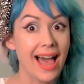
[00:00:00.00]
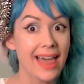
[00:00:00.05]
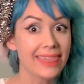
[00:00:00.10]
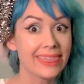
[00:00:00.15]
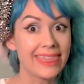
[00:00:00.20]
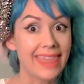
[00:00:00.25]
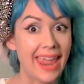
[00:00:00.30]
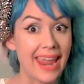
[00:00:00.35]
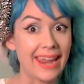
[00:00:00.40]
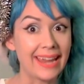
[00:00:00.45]

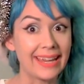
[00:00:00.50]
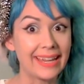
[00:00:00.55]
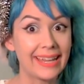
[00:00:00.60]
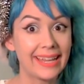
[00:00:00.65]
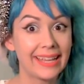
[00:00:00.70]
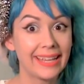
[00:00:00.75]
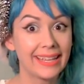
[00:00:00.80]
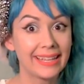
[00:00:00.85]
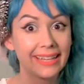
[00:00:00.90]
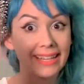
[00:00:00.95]

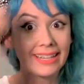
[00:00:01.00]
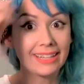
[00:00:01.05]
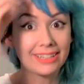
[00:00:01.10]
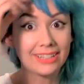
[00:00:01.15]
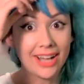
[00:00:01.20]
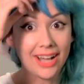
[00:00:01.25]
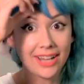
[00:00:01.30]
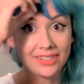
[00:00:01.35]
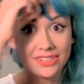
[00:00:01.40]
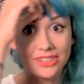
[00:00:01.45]
thing.
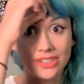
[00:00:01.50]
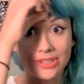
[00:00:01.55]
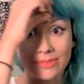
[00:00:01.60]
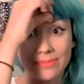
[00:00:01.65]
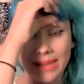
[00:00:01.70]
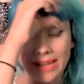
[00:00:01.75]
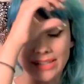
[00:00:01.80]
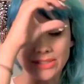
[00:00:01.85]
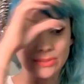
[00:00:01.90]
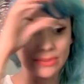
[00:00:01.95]

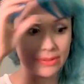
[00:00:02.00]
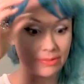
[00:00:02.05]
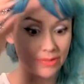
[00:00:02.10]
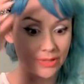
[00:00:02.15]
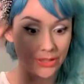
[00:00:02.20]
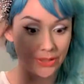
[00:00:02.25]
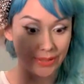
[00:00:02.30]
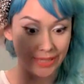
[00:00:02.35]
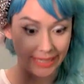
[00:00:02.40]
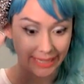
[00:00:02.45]
Costume, that's what
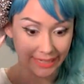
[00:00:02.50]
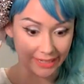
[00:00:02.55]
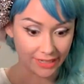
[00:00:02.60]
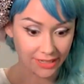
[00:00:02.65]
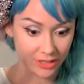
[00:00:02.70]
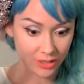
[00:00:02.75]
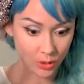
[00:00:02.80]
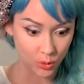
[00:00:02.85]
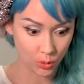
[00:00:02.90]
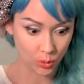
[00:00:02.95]
we're doing
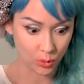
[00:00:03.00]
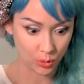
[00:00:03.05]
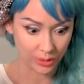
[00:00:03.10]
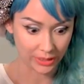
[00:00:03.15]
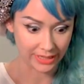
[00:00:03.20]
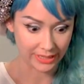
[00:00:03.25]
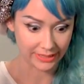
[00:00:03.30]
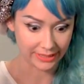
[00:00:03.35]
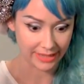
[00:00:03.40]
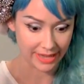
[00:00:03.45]
here.
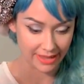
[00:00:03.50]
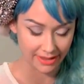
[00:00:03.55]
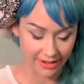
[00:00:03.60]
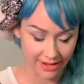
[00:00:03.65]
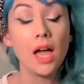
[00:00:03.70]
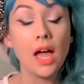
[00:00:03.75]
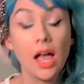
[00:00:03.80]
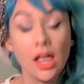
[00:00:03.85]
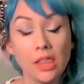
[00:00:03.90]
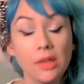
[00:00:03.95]
Get it together.
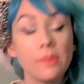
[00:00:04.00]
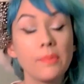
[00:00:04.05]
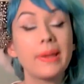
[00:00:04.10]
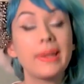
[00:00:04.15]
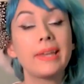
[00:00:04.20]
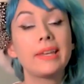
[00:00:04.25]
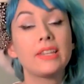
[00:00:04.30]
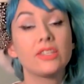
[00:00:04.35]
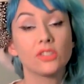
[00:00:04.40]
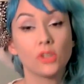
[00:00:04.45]

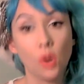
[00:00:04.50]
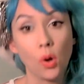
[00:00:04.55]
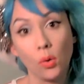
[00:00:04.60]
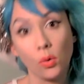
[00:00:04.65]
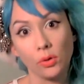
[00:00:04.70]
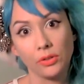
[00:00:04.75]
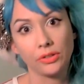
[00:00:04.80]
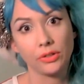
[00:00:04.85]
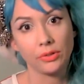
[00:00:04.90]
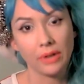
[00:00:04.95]
Halloween is
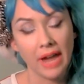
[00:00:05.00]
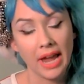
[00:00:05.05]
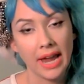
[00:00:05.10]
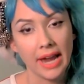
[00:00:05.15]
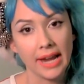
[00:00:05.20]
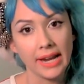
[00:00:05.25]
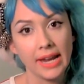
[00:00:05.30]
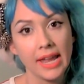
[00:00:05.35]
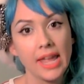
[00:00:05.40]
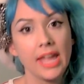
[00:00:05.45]
cold,
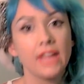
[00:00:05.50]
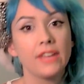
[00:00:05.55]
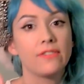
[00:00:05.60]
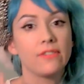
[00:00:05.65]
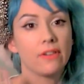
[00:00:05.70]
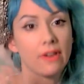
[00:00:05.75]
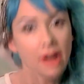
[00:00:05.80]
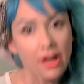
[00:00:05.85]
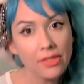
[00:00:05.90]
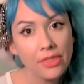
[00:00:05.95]
okay?
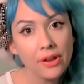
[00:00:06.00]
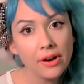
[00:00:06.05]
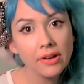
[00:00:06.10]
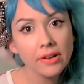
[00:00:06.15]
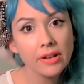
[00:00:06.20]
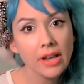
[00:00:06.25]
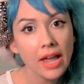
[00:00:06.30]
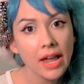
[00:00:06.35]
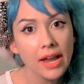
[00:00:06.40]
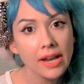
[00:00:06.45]
You're out there
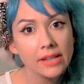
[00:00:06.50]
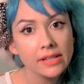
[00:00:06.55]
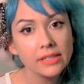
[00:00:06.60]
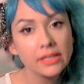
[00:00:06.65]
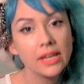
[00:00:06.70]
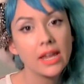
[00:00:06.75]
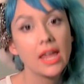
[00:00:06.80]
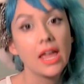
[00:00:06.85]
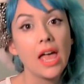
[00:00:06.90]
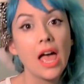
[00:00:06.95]
at
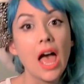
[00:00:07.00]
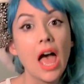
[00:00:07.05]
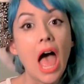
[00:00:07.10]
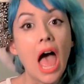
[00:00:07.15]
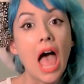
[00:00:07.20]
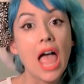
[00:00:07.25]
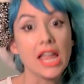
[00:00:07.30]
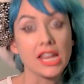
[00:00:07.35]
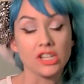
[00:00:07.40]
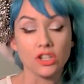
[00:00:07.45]
night
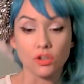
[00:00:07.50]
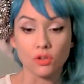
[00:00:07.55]
and